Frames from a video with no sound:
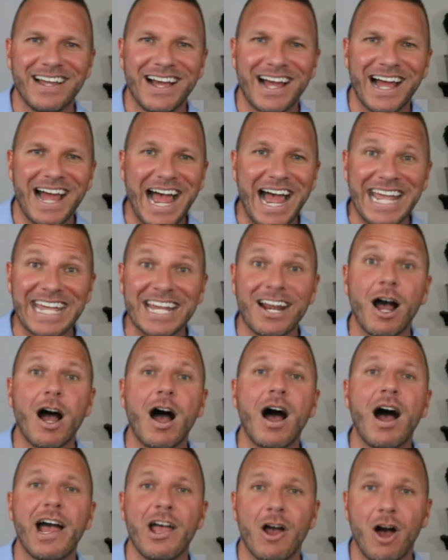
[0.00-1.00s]
a
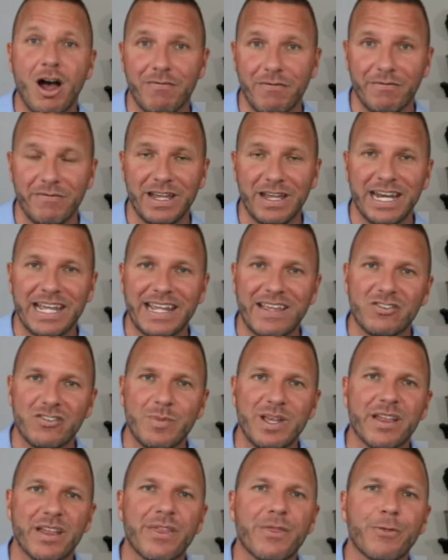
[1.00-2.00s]
high off of it. It gives
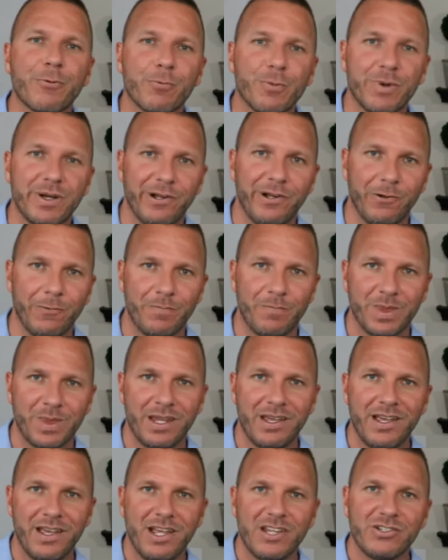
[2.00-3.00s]
me a thrill.
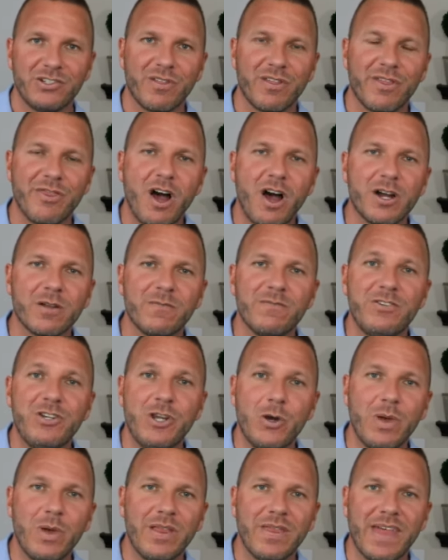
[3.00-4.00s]
So the thought of
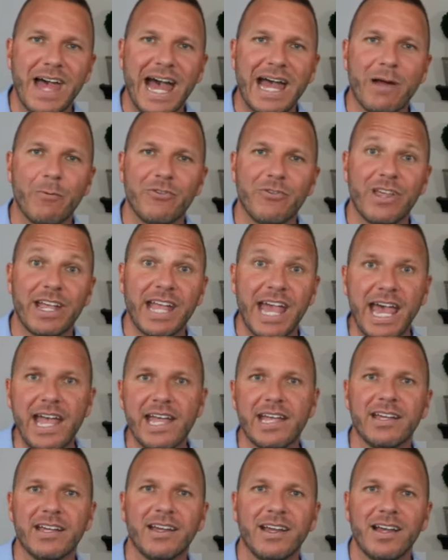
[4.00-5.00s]
doing that was like,
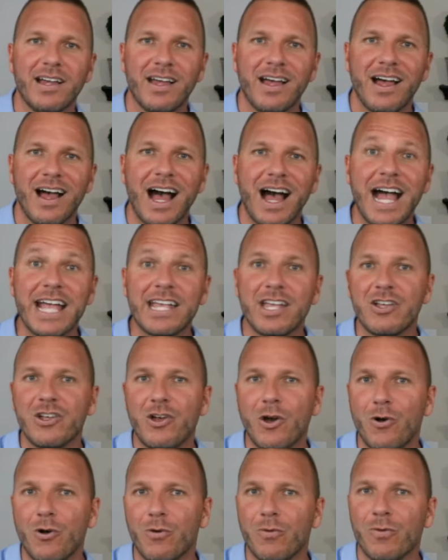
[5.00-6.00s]
hey, I can
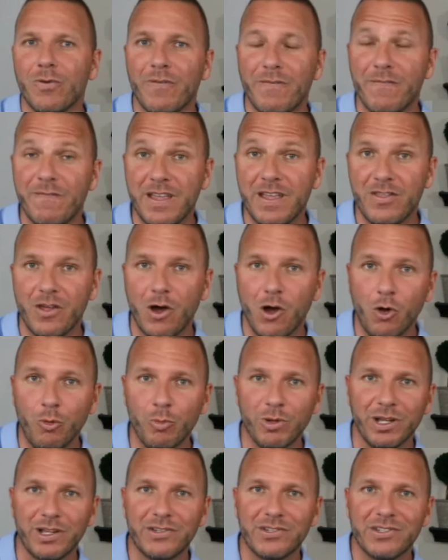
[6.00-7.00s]
go feed the
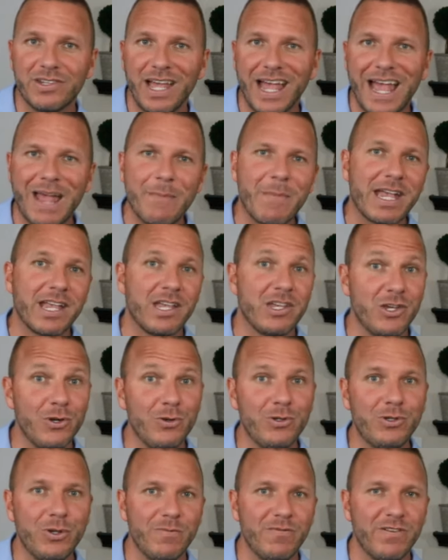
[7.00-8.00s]
homeless and make a
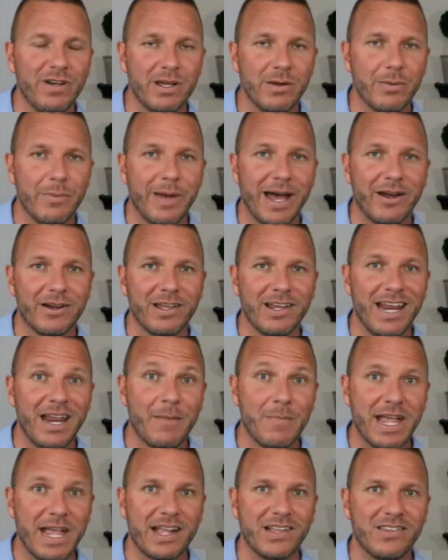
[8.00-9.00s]
YouTube video about it
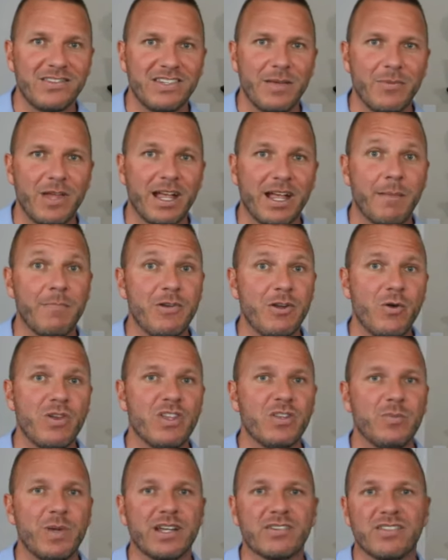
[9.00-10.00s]
and make it seem like I'm doing
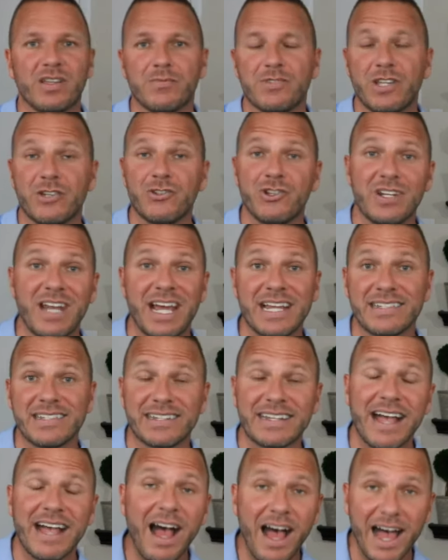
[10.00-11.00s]
this because I'm such a nice
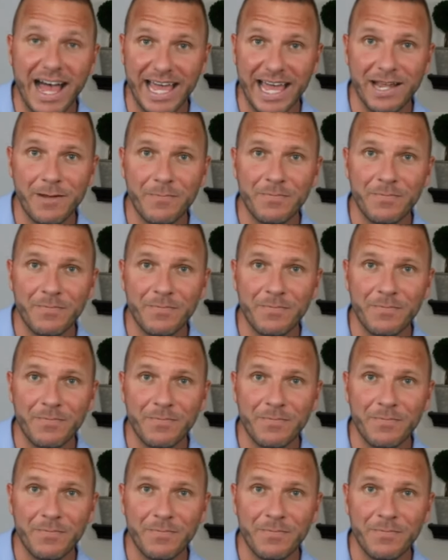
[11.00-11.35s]
guy.